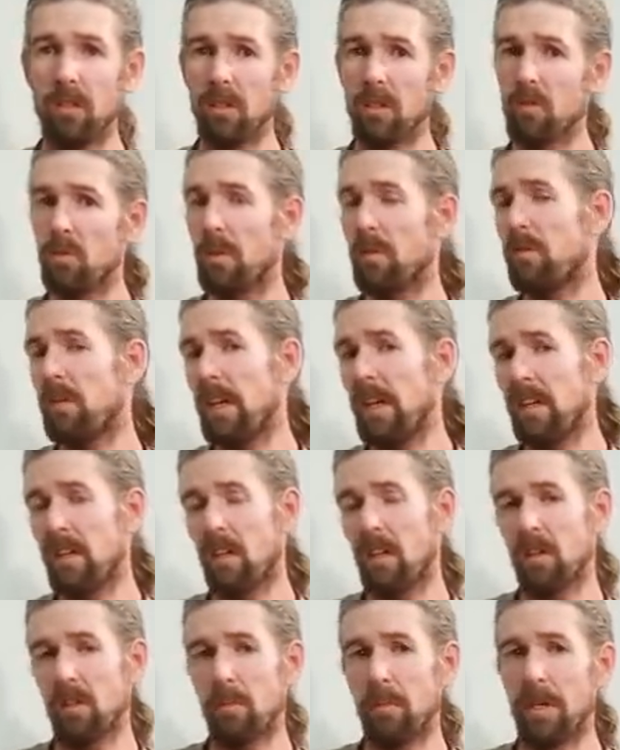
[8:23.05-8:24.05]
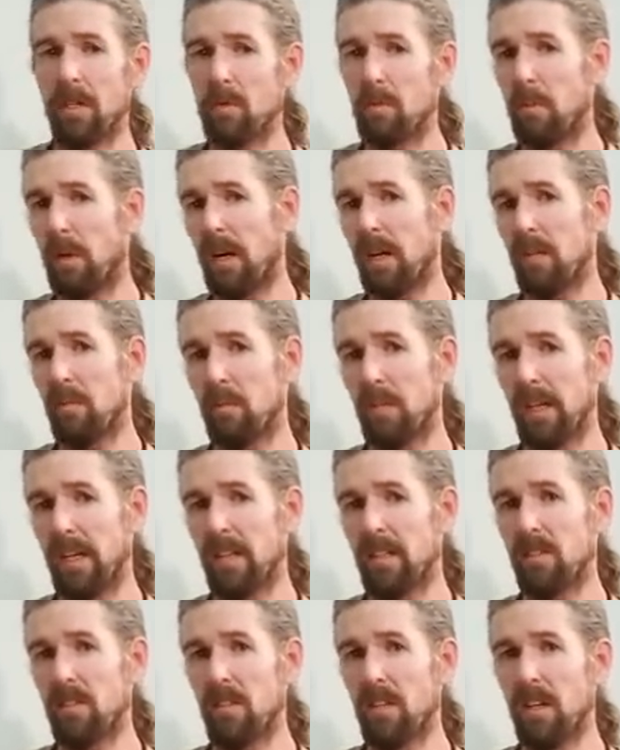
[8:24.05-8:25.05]
Because we've taken all the best
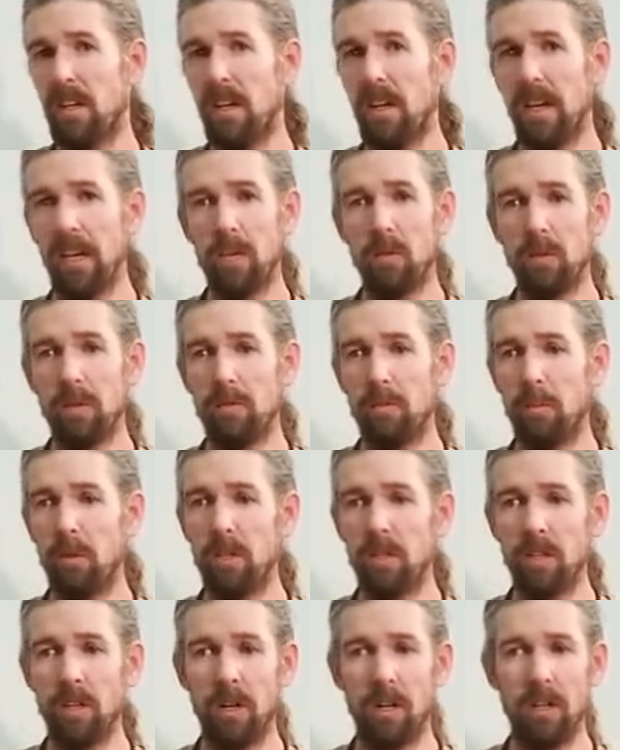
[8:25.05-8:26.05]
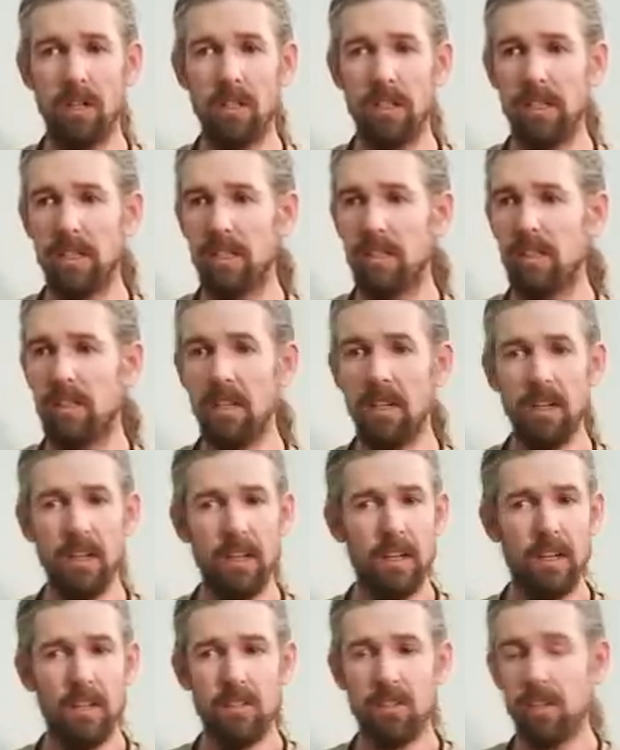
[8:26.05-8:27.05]
bottomlands and we've put it all in
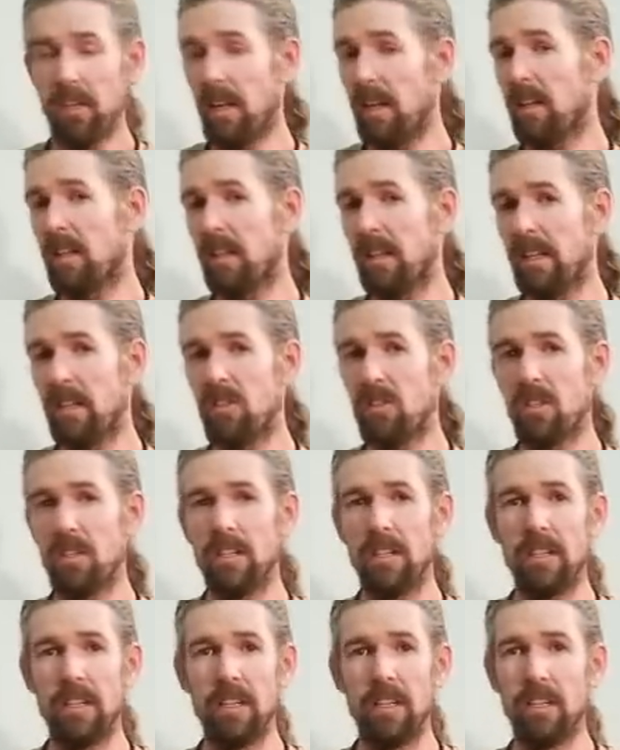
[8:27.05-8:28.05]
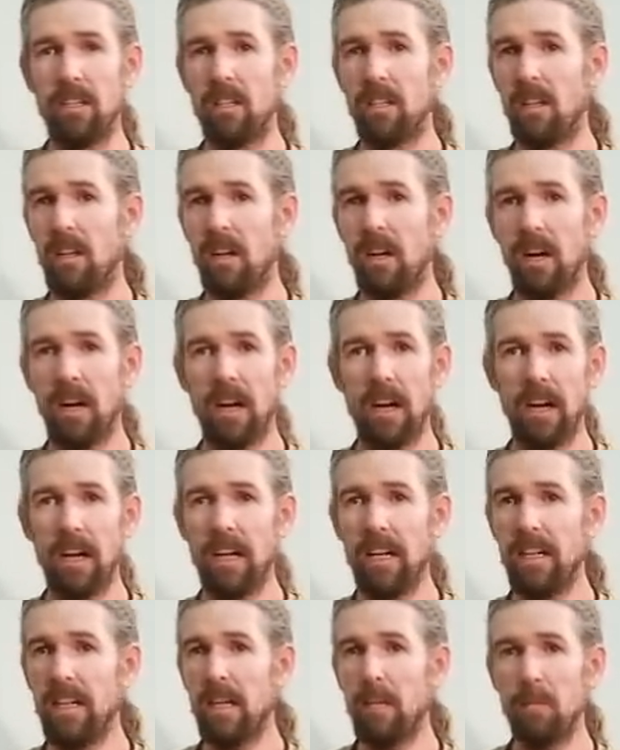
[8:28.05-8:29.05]
genetically engineered,
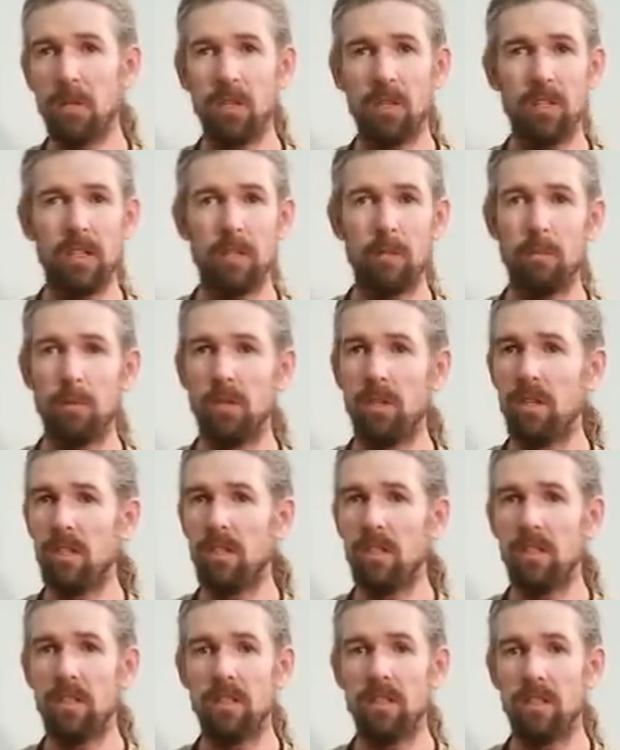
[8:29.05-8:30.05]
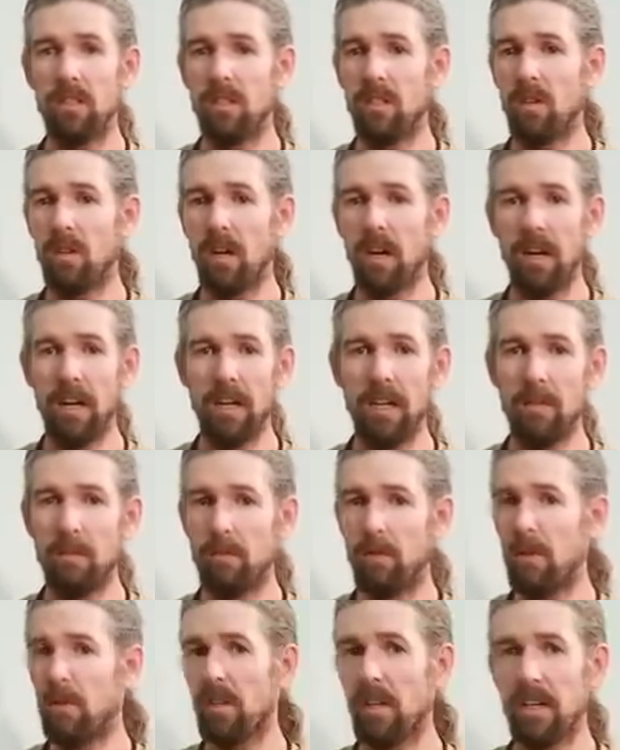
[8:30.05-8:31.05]
high chemical input, high
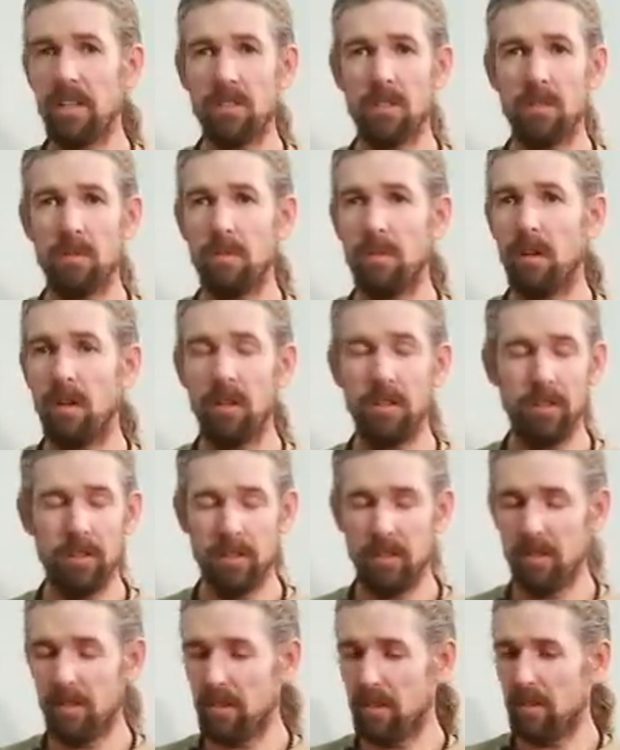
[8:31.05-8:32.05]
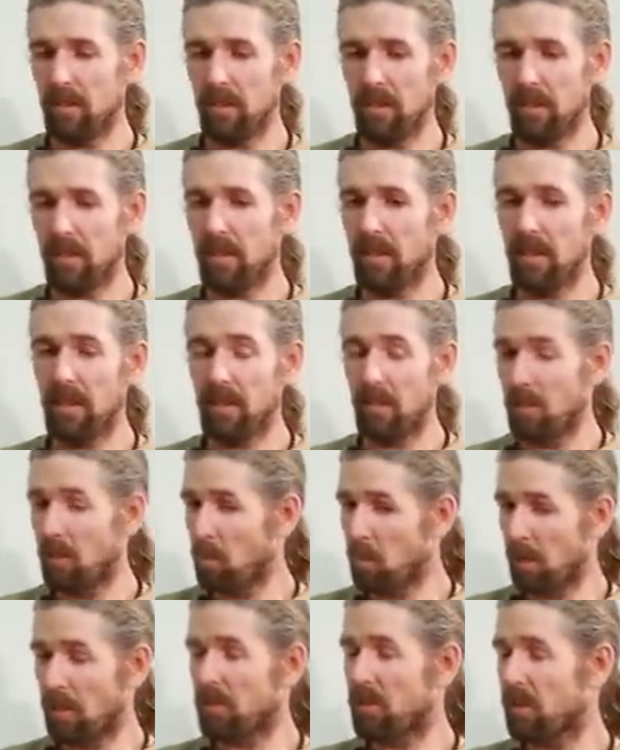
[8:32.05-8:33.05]
fertilizer,
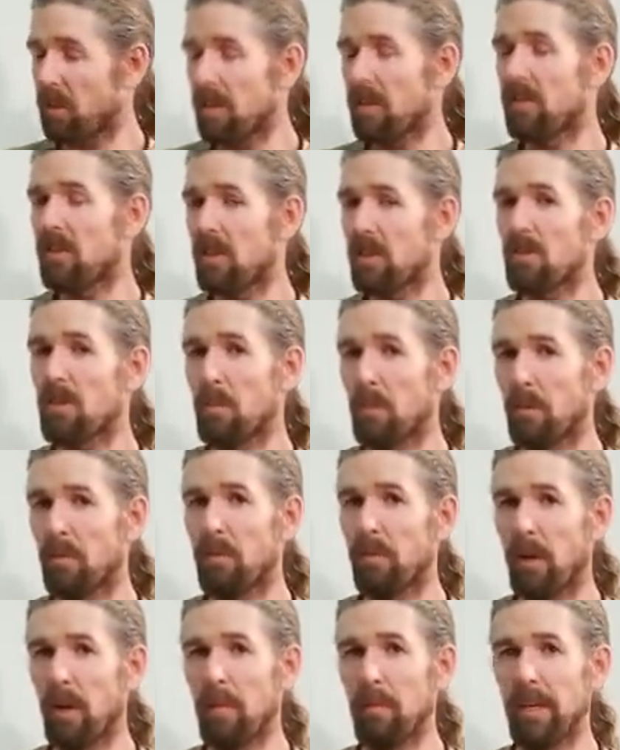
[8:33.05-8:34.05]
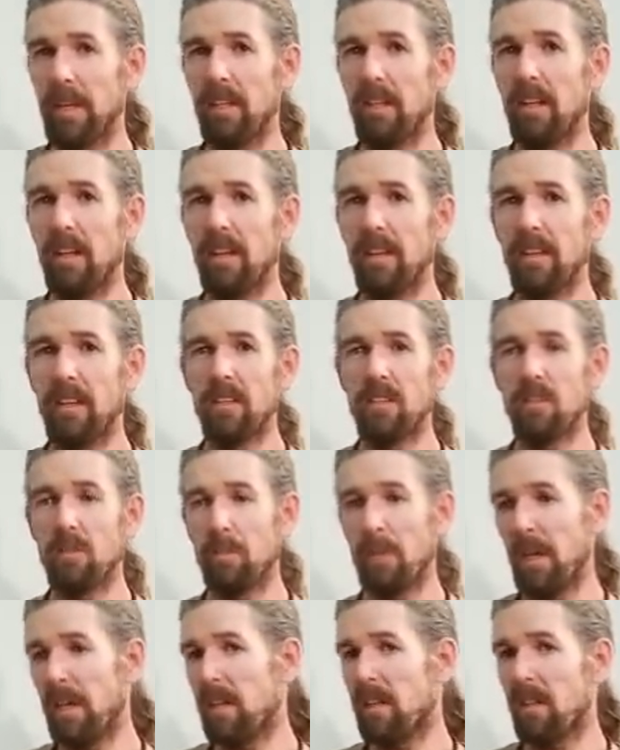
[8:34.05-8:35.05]
a certain system of farming that is
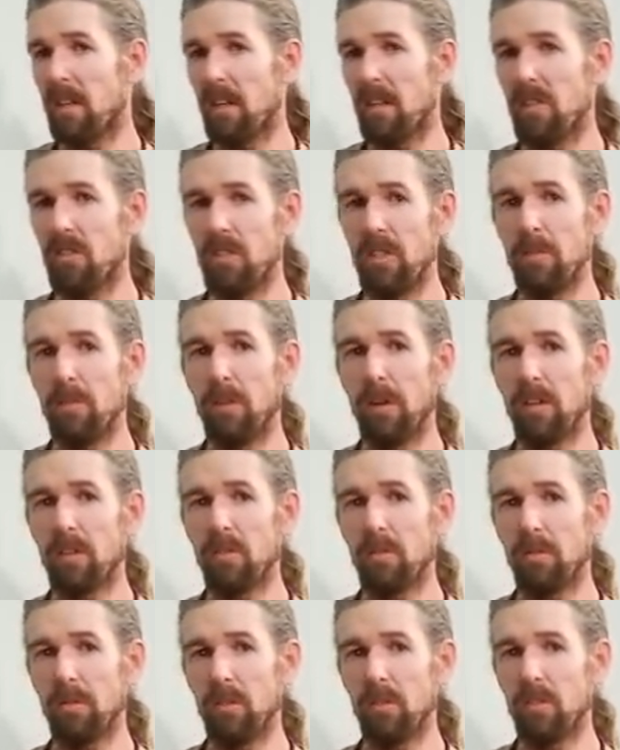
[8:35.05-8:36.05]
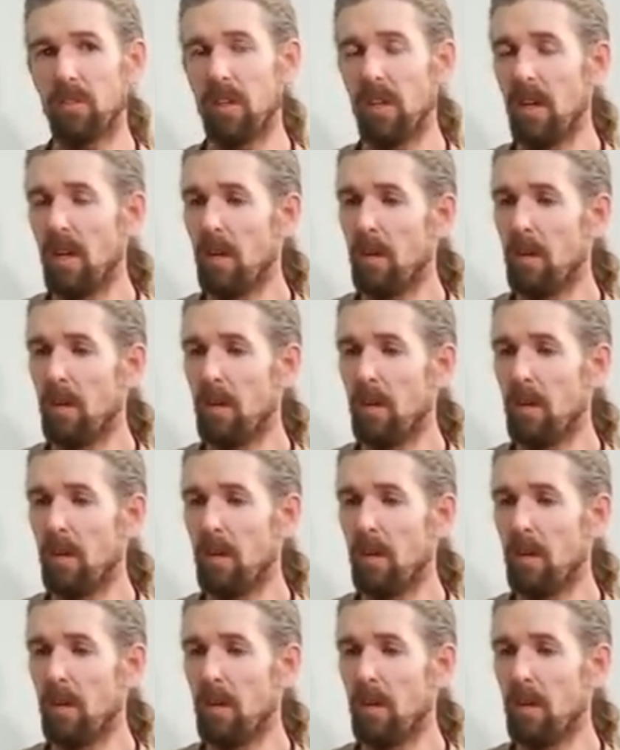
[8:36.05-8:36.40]
dependent on cheap fossil fuels.